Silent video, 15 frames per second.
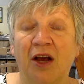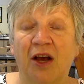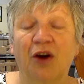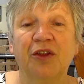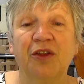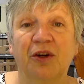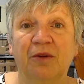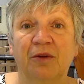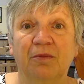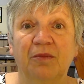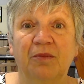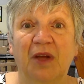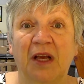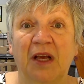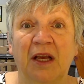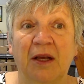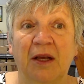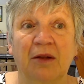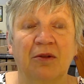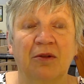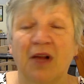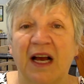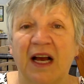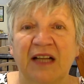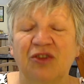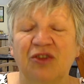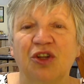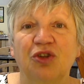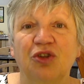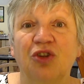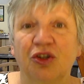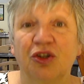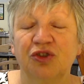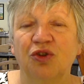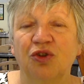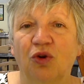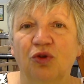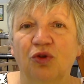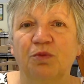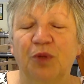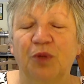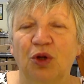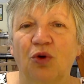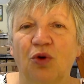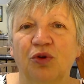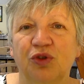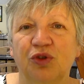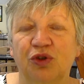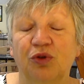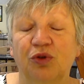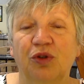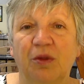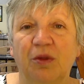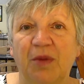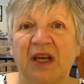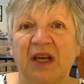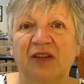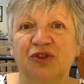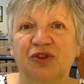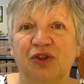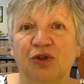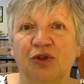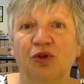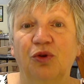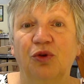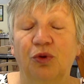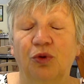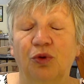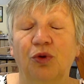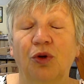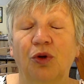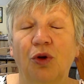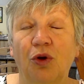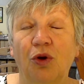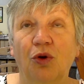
other land that does not belong to the person who